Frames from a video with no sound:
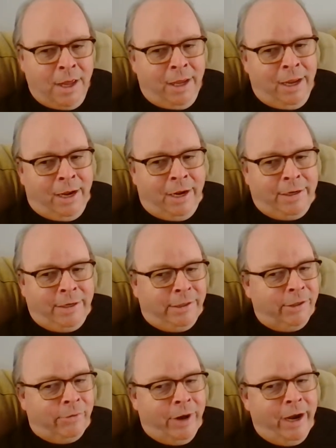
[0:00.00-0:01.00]
Yeah,
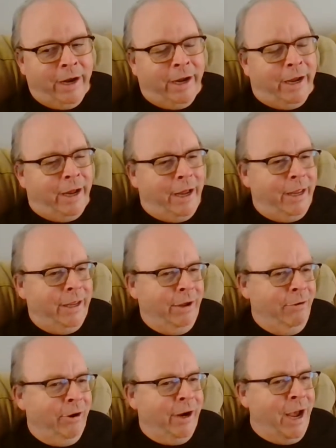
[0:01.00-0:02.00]
Doug Gray,
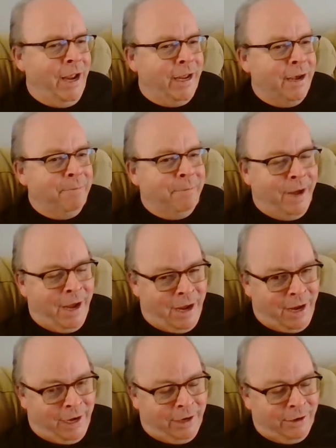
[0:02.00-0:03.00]
you and I
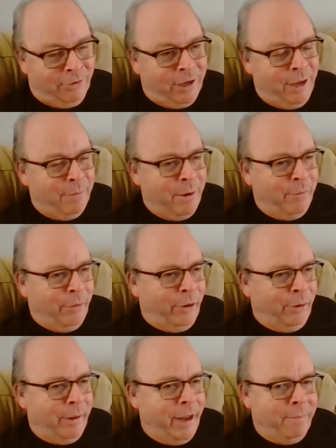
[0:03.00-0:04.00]
combined don't keep up with
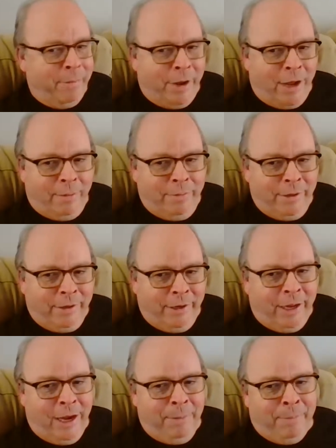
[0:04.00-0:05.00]
our man Bob. And
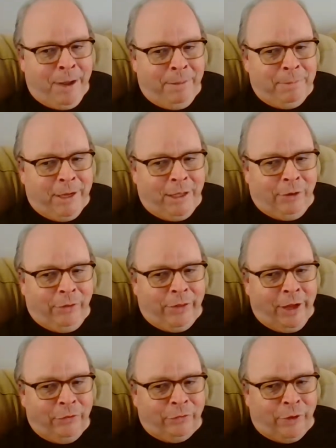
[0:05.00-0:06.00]
again, Bob Kaler,
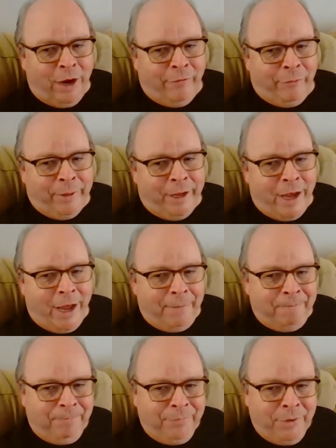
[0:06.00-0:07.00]
thanks for having me on.
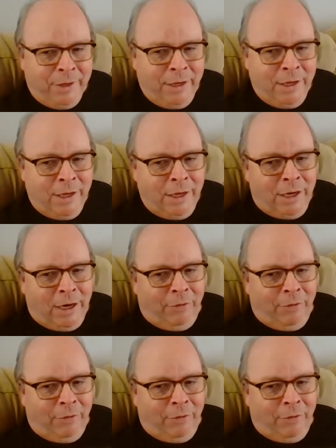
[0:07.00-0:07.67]
I